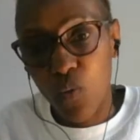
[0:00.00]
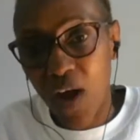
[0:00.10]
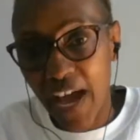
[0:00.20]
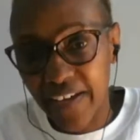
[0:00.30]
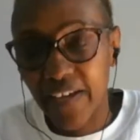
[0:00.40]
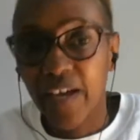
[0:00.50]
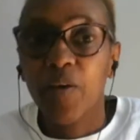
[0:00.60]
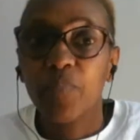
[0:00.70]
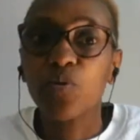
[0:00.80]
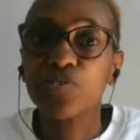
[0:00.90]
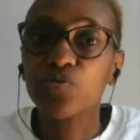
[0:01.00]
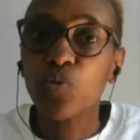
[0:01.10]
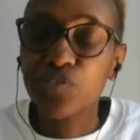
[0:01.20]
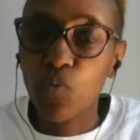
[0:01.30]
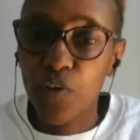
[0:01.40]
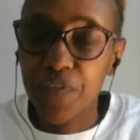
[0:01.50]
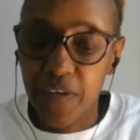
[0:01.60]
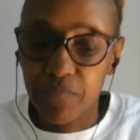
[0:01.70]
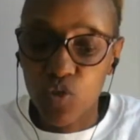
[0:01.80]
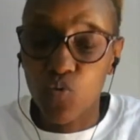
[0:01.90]
Why? Because you also want
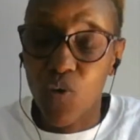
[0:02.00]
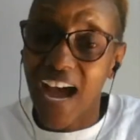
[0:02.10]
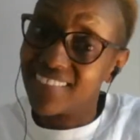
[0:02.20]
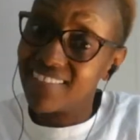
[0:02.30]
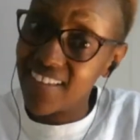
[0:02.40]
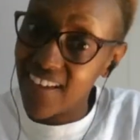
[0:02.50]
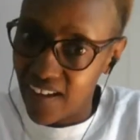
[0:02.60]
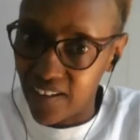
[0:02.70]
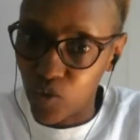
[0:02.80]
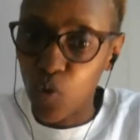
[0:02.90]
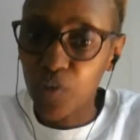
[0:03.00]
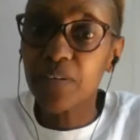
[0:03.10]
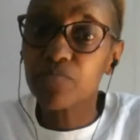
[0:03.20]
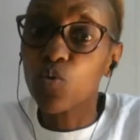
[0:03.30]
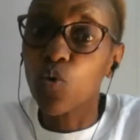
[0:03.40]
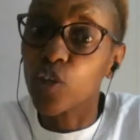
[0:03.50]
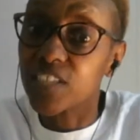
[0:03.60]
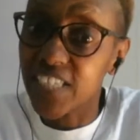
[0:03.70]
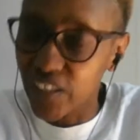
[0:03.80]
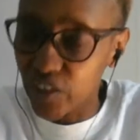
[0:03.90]
them to adhere. You want them to
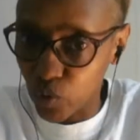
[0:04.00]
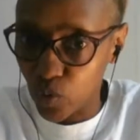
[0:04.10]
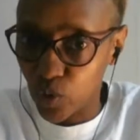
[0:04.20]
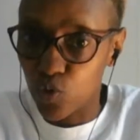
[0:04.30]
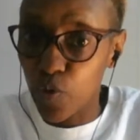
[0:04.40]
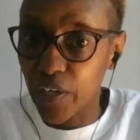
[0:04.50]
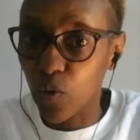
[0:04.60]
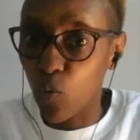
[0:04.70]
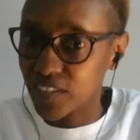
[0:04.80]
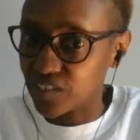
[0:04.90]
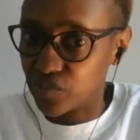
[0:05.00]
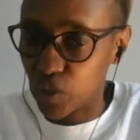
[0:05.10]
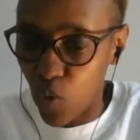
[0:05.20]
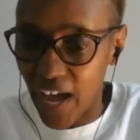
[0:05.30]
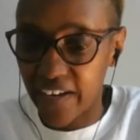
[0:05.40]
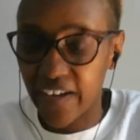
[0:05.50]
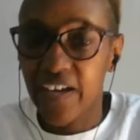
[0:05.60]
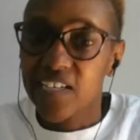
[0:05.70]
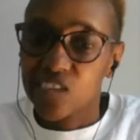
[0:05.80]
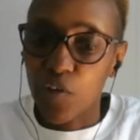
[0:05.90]
continue doing what is required.
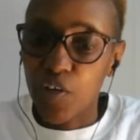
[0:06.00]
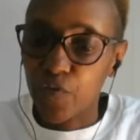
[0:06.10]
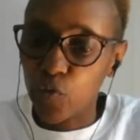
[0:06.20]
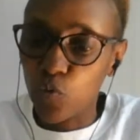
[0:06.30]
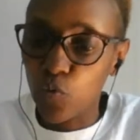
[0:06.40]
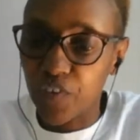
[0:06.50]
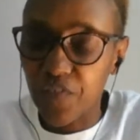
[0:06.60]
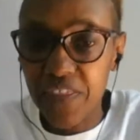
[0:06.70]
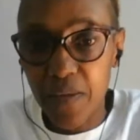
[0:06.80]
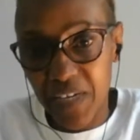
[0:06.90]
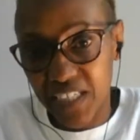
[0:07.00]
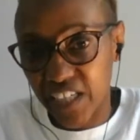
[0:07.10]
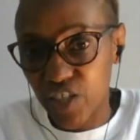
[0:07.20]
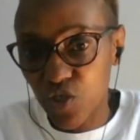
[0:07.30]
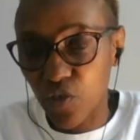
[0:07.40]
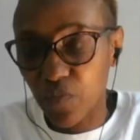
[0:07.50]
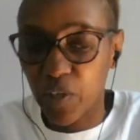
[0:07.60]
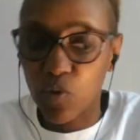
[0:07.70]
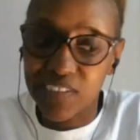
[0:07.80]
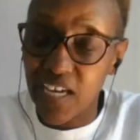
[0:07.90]
So if you've given them medication
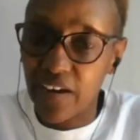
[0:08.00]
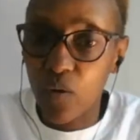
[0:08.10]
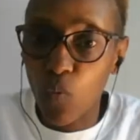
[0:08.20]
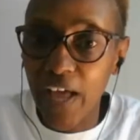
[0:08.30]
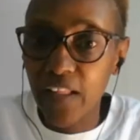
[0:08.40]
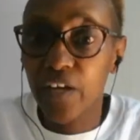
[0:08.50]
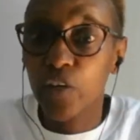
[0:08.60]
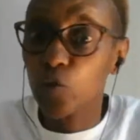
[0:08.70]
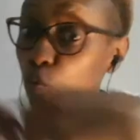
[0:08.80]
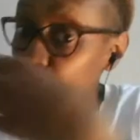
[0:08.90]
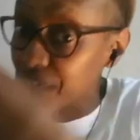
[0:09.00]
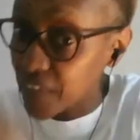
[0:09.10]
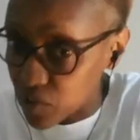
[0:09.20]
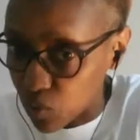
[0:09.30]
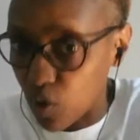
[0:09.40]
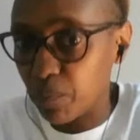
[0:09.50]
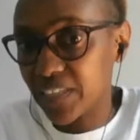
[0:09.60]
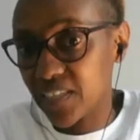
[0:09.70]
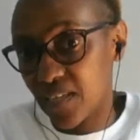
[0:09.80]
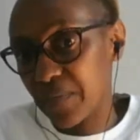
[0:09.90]
because they are unwell, you want them to
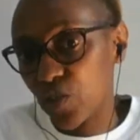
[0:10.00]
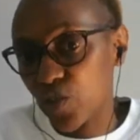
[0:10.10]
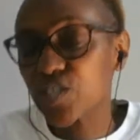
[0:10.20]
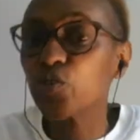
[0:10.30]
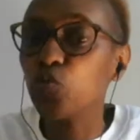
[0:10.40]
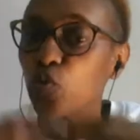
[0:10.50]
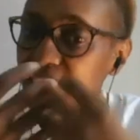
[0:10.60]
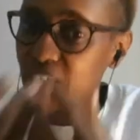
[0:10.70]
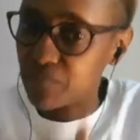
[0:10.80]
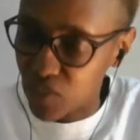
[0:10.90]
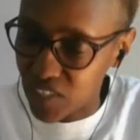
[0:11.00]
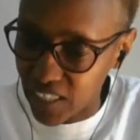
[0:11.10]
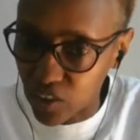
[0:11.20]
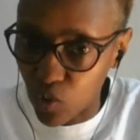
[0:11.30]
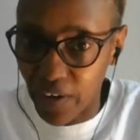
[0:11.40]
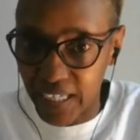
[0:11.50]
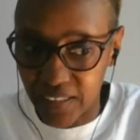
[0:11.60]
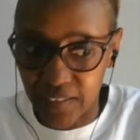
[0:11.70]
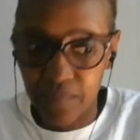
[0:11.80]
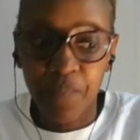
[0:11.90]
complete the medication. You want them to take it
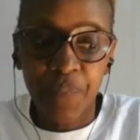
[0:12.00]
correctly.